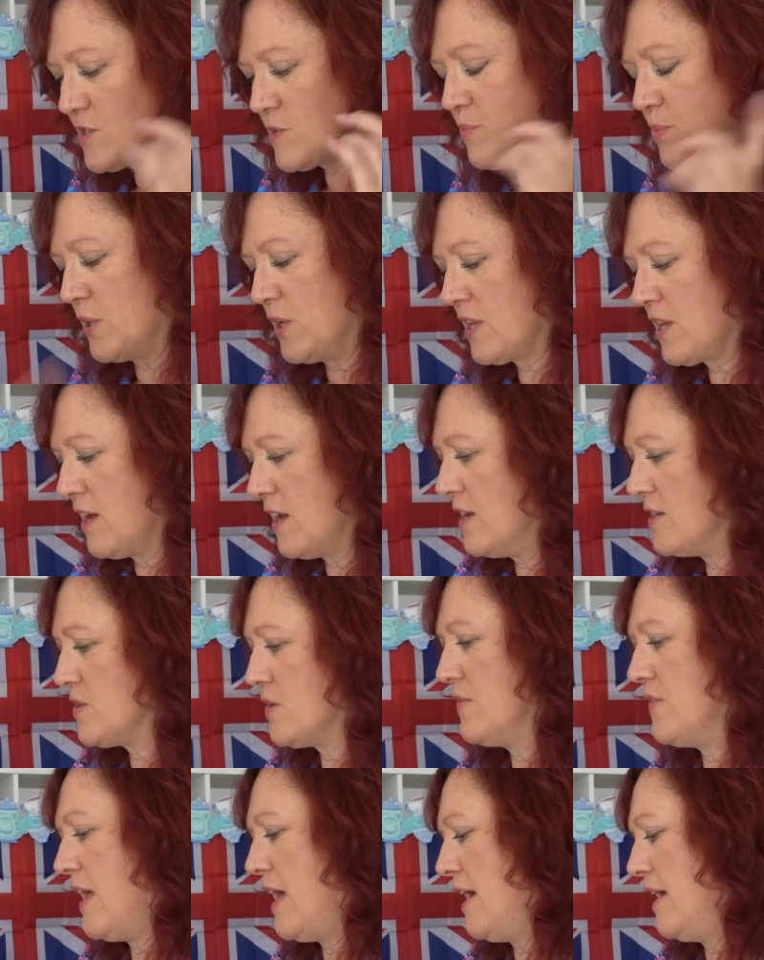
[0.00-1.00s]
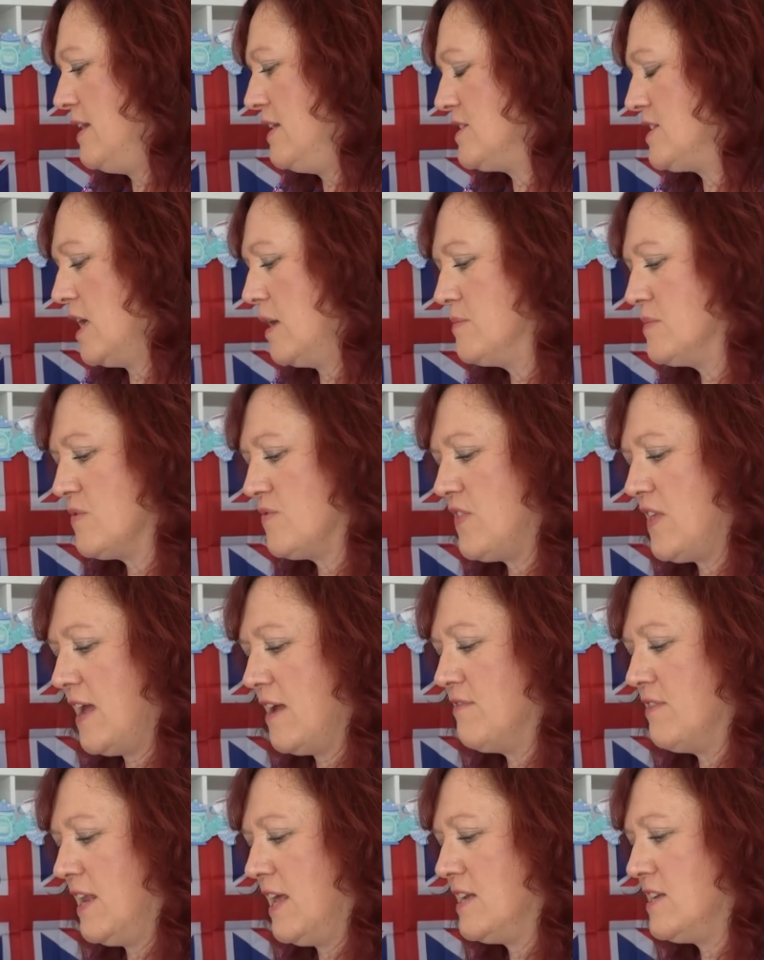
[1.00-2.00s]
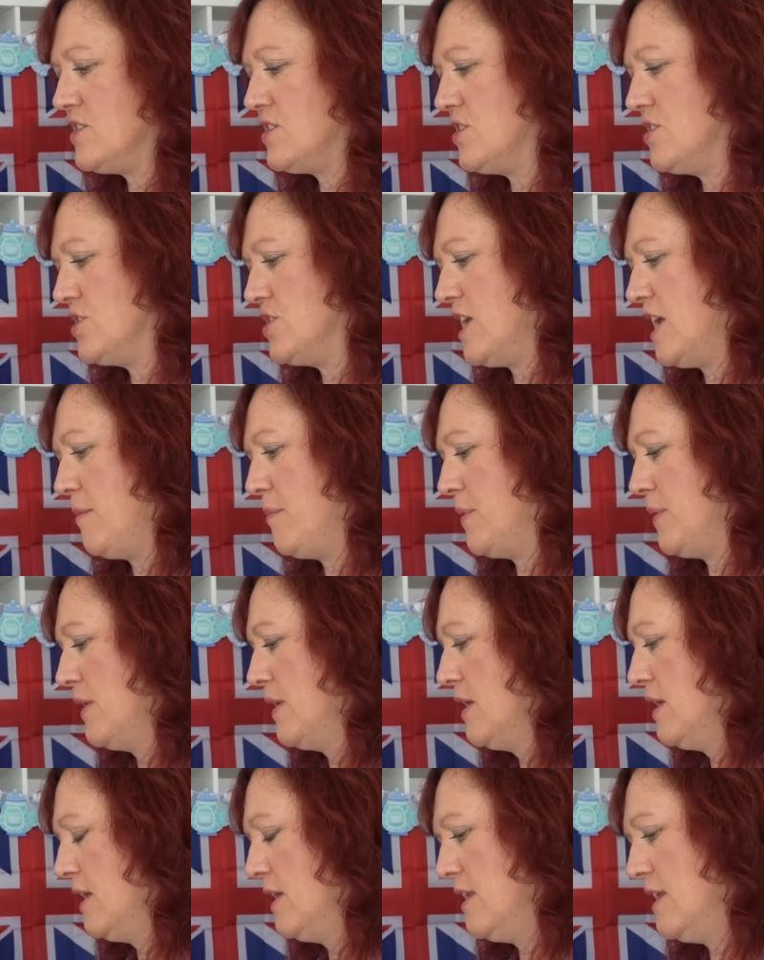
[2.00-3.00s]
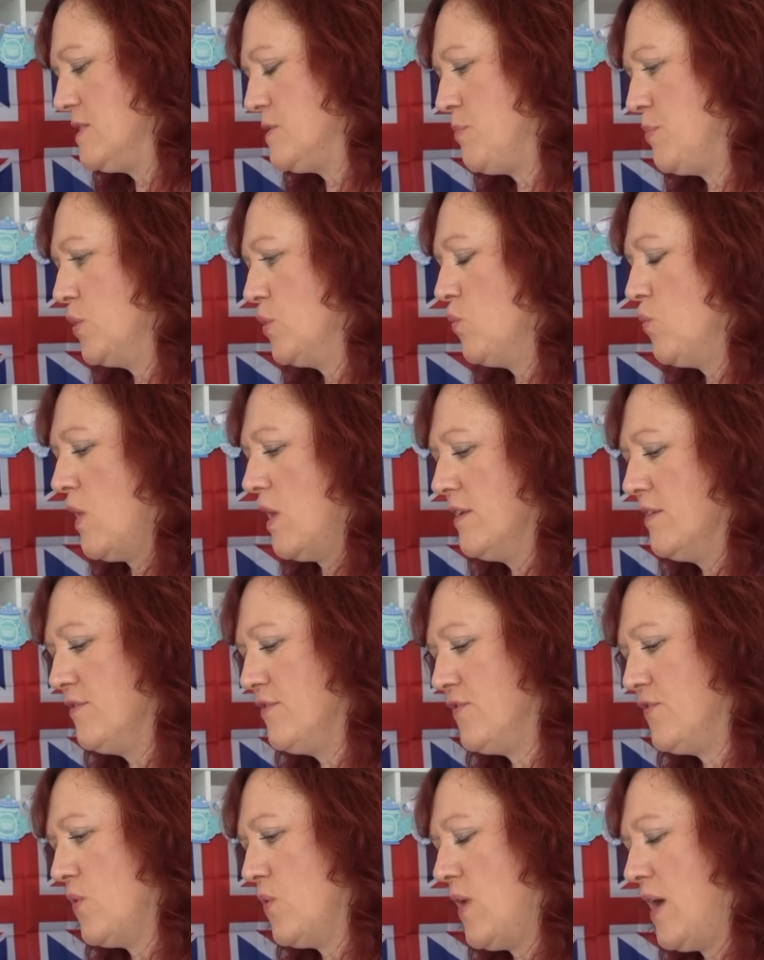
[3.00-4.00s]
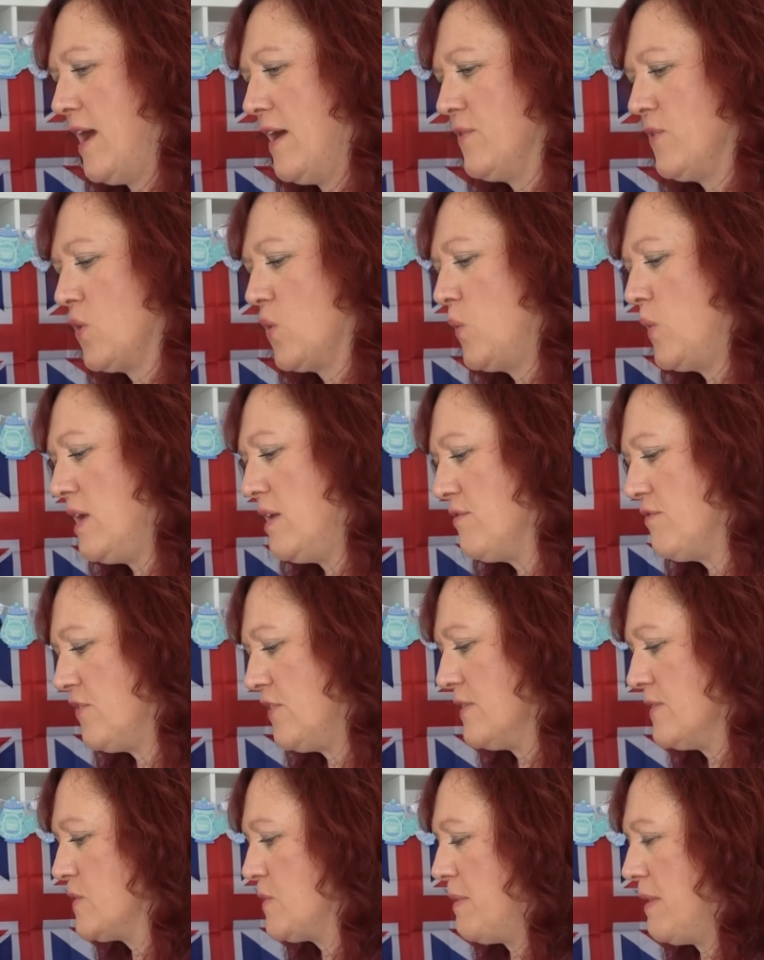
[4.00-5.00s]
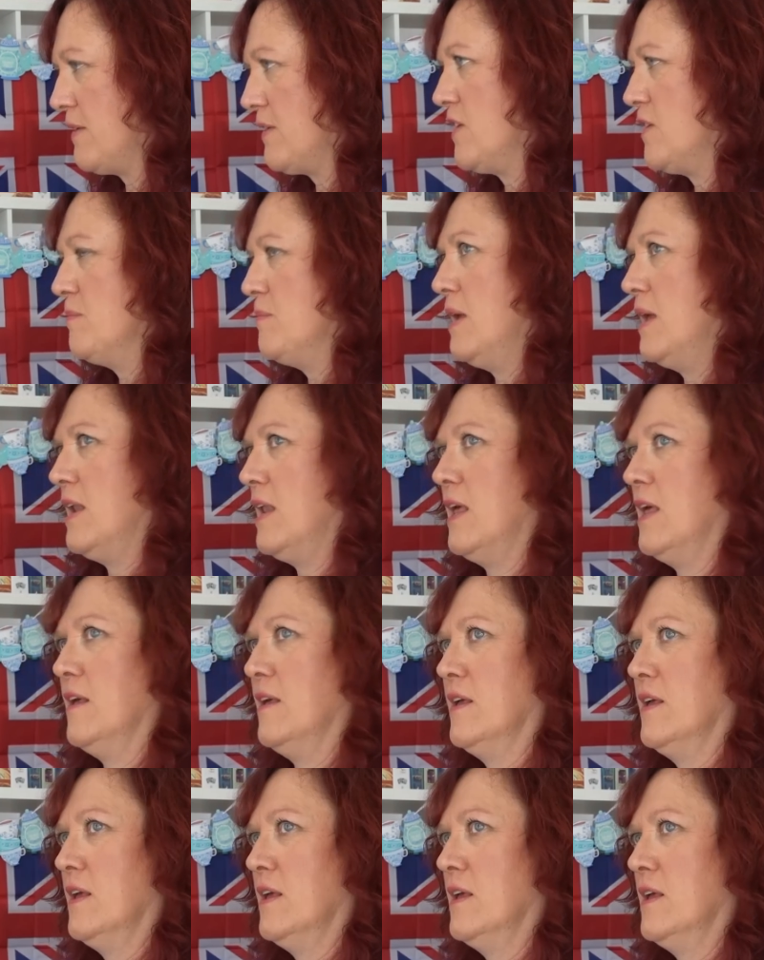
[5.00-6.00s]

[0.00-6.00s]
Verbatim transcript: just pull a card on that in terms of their relationship. Let's pull one for how the Queen feels about Camilla.